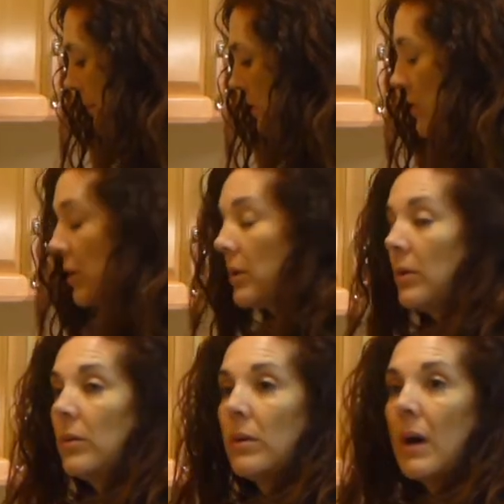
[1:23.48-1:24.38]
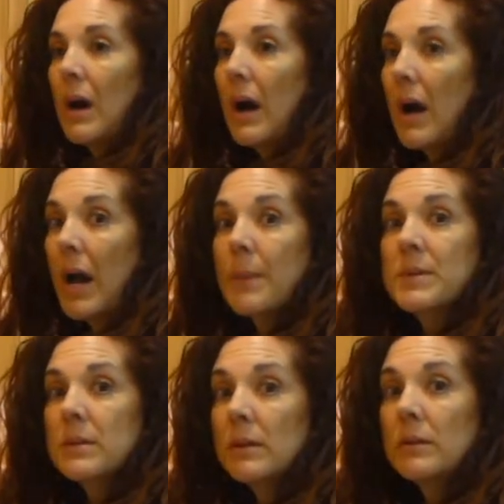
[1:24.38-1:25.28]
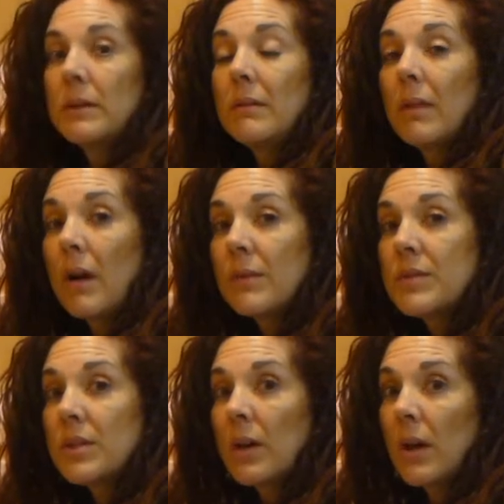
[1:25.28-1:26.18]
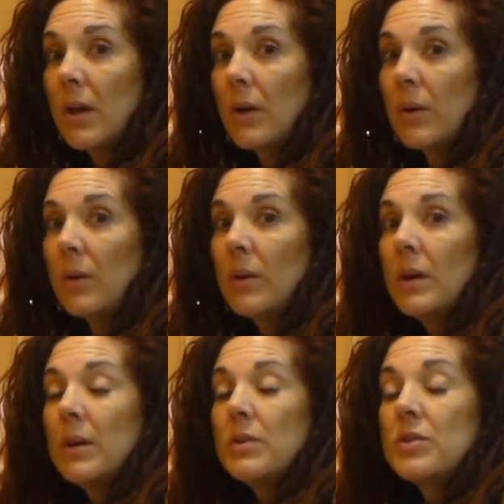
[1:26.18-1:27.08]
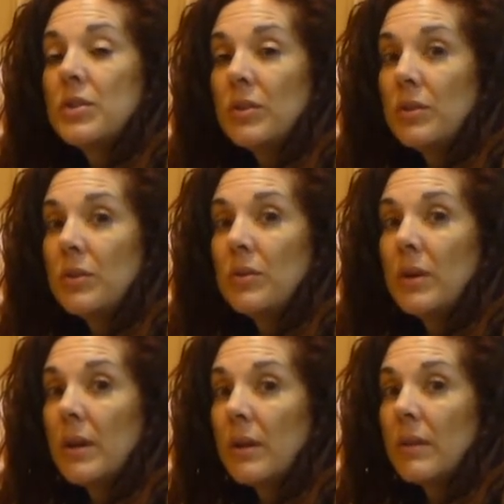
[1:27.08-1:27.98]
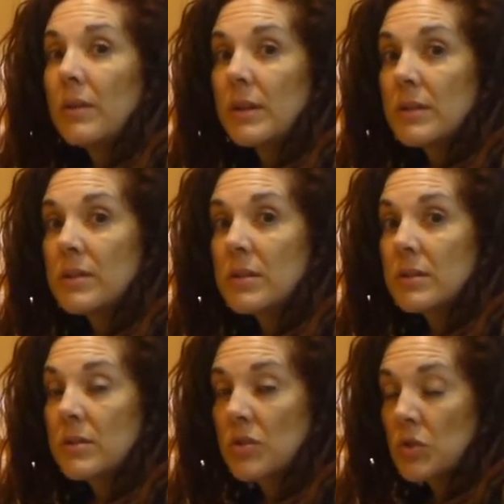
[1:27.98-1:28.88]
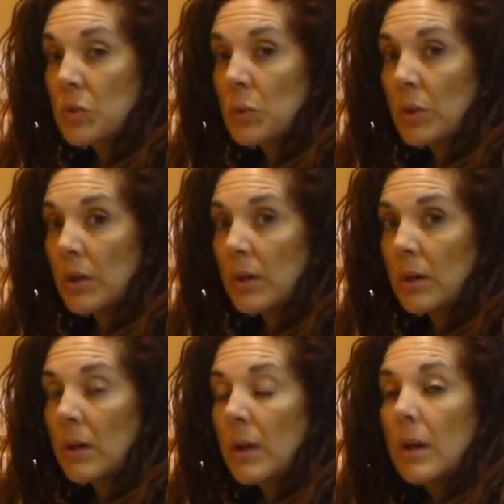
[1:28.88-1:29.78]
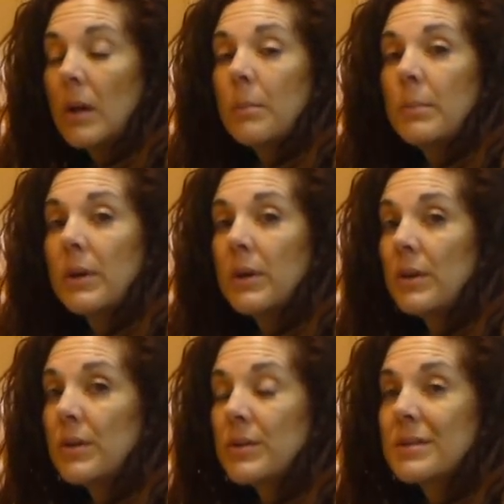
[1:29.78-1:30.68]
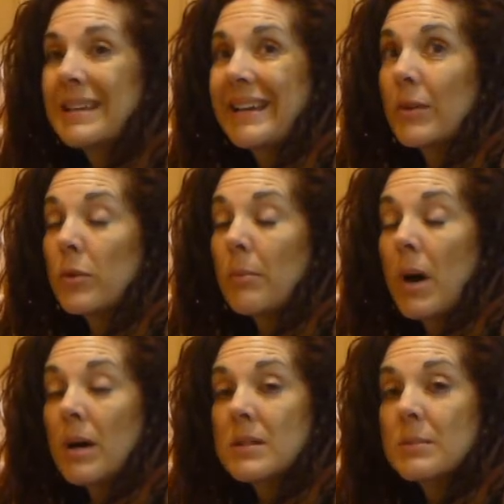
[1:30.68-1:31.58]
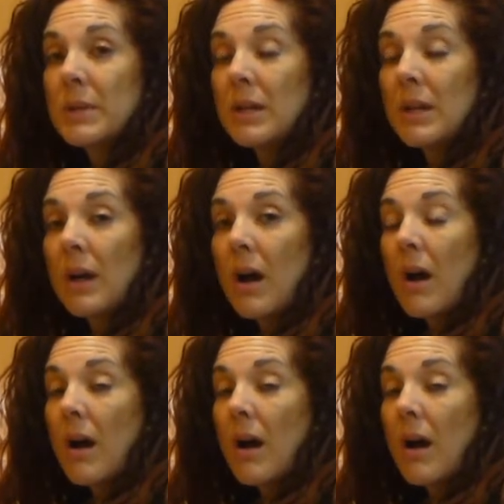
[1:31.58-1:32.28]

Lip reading: so I absolutely love to go to this store because it reminds me